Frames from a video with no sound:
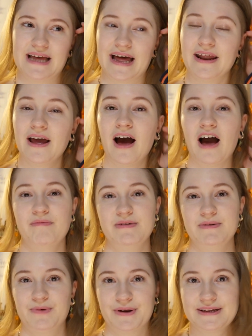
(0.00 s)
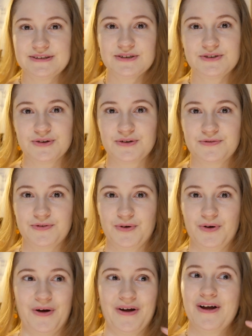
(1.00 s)
that I've been wanting to do
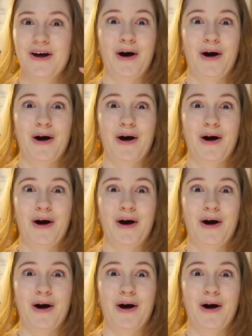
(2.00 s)
for